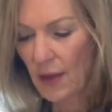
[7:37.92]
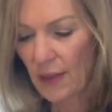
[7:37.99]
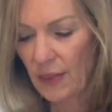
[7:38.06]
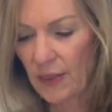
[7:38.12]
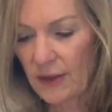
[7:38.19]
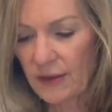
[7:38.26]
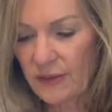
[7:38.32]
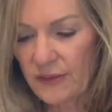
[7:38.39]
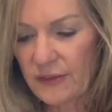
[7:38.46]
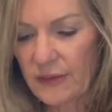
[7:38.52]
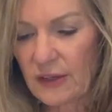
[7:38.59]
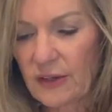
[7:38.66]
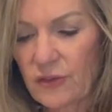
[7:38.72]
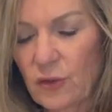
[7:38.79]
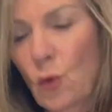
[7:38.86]

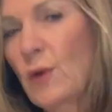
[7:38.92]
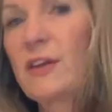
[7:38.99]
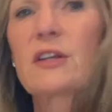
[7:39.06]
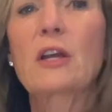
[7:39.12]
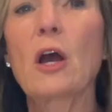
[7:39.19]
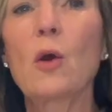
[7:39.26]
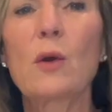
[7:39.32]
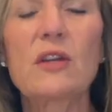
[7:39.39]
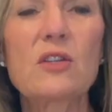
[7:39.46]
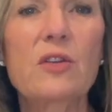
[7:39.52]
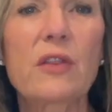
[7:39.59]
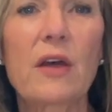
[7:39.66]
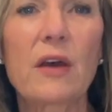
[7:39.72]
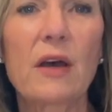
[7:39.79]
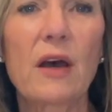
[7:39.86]
This is going to go
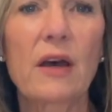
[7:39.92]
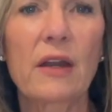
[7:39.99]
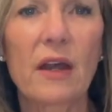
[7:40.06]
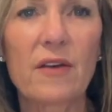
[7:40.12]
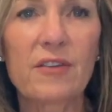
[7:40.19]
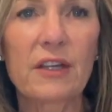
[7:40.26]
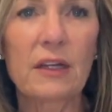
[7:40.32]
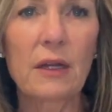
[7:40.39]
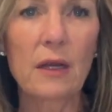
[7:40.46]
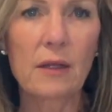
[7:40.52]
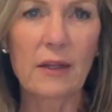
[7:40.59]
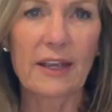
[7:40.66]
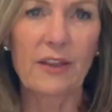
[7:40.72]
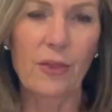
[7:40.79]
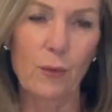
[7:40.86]
into an oven,
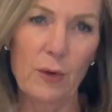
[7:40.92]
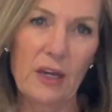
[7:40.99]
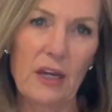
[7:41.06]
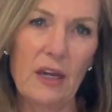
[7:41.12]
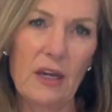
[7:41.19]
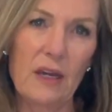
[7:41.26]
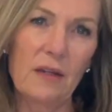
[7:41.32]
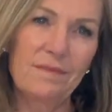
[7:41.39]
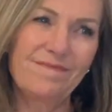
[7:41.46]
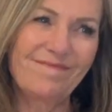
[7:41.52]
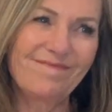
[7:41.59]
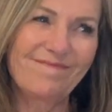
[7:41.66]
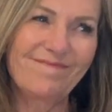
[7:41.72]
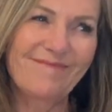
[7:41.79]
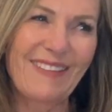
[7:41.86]
like
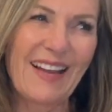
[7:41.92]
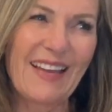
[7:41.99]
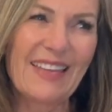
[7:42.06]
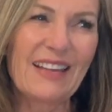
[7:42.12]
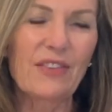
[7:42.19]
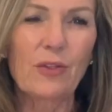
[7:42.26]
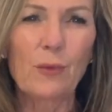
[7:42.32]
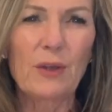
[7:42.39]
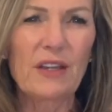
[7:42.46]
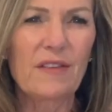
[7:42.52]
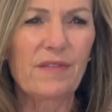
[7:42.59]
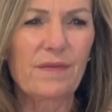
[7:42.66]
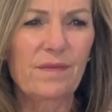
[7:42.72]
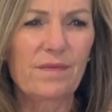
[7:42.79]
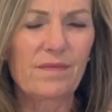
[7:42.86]

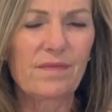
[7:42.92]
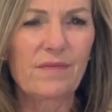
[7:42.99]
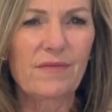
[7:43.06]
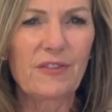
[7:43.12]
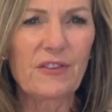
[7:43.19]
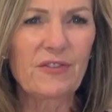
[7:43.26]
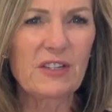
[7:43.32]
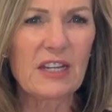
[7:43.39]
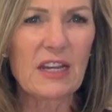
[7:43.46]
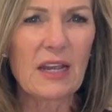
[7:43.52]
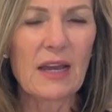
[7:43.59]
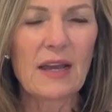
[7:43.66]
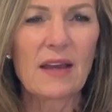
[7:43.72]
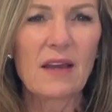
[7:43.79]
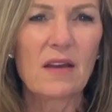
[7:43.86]
350
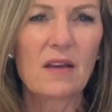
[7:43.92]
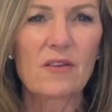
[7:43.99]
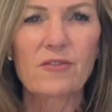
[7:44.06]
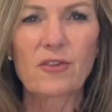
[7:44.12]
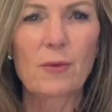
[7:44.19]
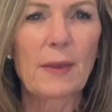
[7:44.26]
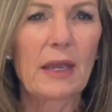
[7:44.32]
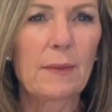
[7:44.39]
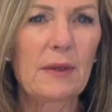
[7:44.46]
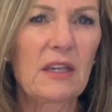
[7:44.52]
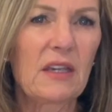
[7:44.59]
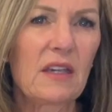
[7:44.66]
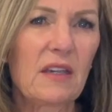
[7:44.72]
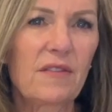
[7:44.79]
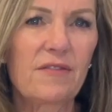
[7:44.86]
for
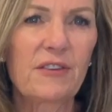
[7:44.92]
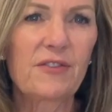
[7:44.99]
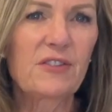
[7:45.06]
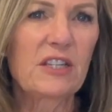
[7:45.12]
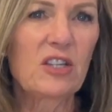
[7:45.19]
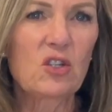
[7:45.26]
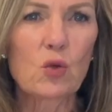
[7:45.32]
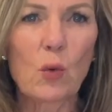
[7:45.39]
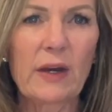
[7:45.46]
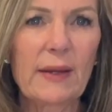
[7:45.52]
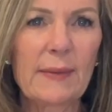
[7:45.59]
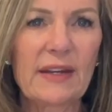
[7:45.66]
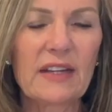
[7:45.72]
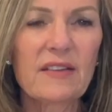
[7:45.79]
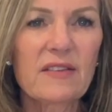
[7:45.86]
maybe 15-20
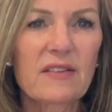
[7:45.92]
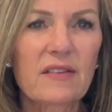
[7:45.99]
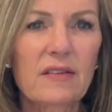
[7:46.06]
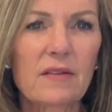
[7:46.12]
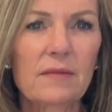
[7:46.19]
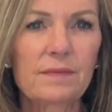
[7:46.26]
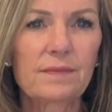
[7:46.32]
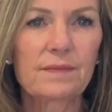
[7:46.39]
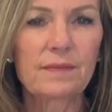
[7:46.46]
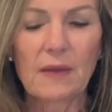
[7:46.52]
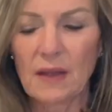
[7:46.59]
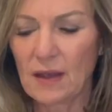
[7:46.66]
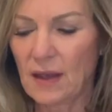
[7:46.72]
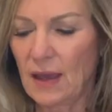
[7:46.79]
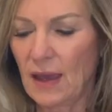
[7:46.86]
minutes.
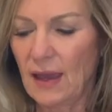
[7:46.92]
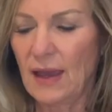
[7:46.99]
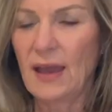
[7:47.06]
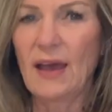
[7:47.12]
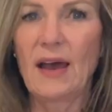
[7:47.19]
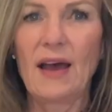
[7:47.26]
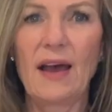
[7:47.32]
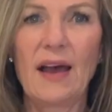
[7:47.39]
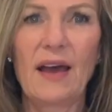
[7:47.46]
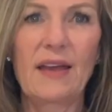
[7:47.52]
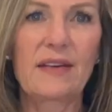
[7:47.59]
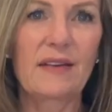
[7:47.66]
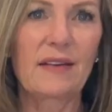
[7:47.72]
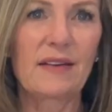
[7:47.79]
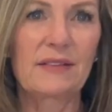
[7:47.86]

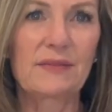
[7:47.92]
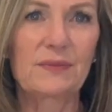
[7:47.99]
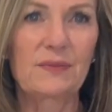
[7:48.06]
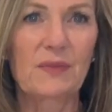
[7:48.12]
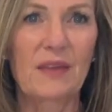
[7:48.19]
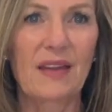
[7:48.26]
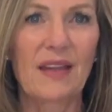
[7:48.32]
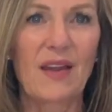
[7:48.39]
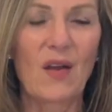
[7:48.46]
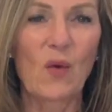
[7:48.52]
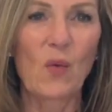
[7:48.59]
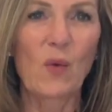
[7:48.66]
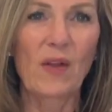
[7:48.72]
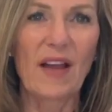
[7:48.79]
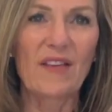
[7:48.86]
And
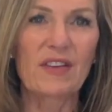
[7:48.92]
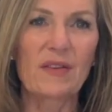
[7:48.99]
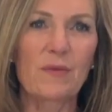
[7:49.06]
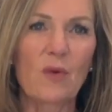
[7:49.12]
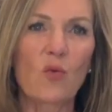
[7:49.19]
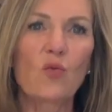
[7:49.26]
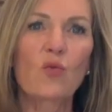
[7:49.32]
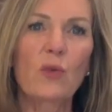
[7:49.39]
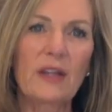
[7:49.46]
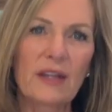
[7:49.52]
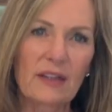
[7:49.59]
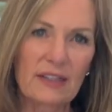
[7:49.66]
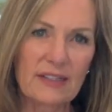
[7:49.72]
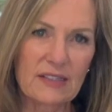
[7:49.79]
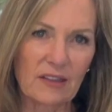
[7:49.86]
we'll have a
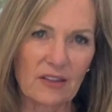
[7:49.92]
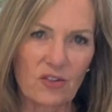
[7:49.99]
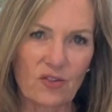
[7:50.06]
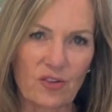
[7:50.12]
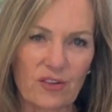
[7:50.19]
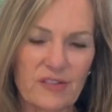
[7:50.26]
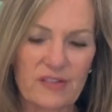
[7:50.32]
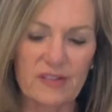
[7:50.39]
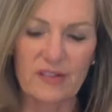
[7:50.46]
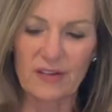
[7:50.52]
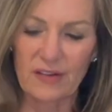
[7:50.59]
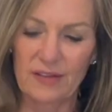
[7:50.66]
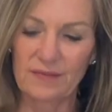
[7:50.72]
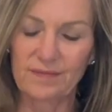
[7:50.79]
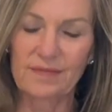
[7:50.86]
really delicious,
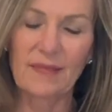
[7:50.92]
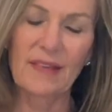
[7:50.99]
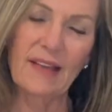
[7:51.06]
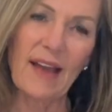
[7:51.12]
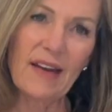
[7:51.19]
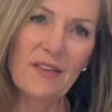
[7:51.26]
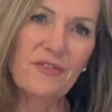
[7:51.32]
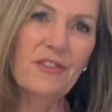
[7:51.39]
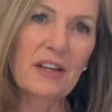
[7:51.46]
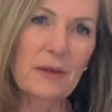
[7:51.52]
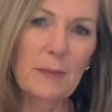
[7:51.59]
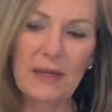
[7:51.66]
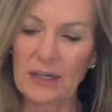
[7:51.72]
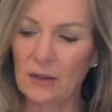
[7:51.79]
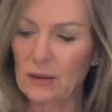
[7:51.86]
kind of fun
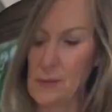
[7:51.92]
meal.